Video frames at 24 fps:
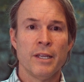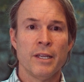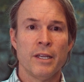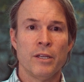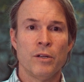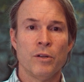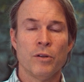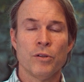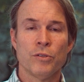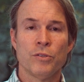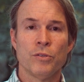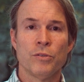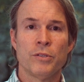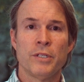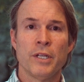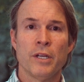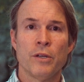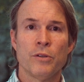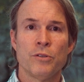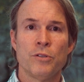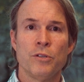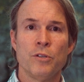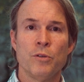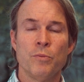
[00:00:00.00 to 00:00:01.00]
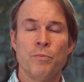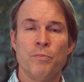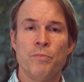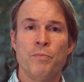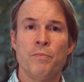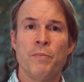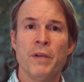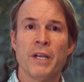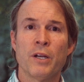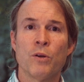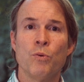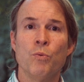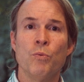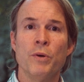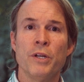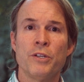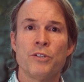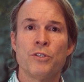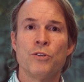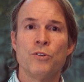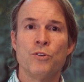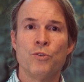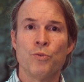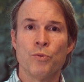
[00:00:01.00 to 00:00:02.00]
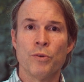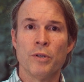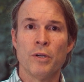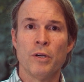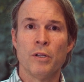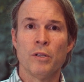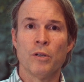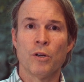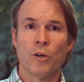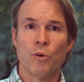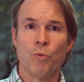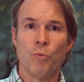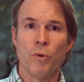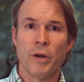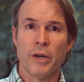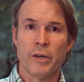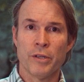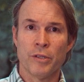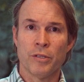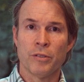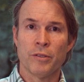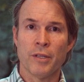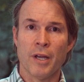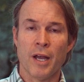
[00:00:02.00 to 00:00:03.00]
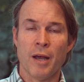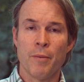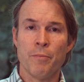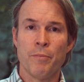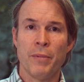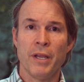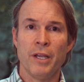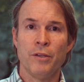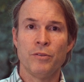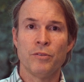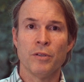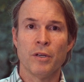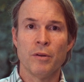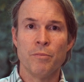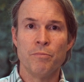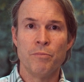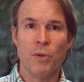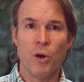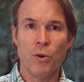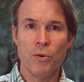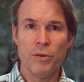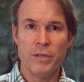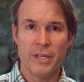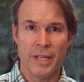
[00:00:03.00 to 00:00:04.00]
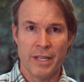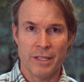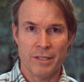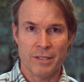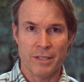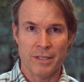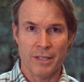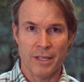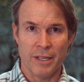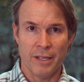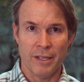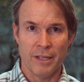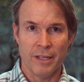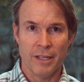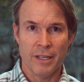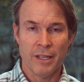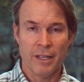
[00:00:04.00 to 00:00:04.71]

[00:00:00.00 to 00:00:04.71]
It also tells you to pick which drill or where to stop based on bone density.